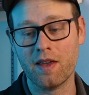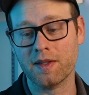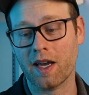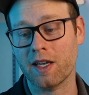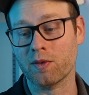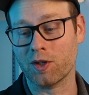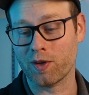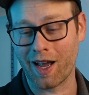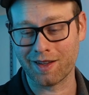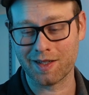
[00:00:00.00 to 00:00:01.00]
And these guys
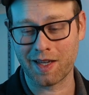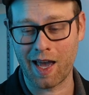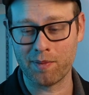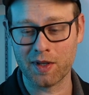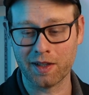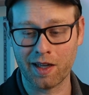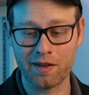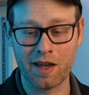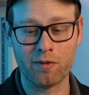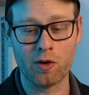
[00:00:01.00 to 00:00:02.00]
retract the scapula,
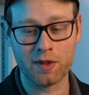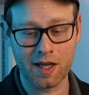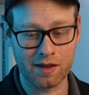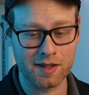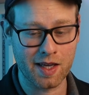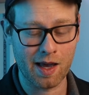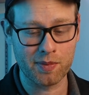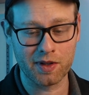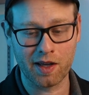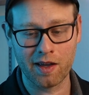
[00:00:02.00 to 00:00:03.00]
they rotate the
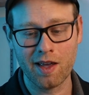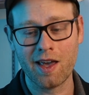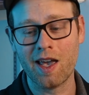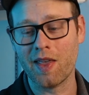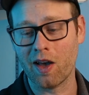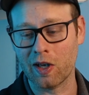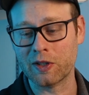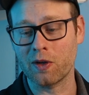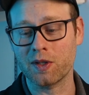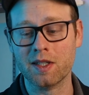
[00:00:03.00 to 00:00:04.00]
scapula, and they also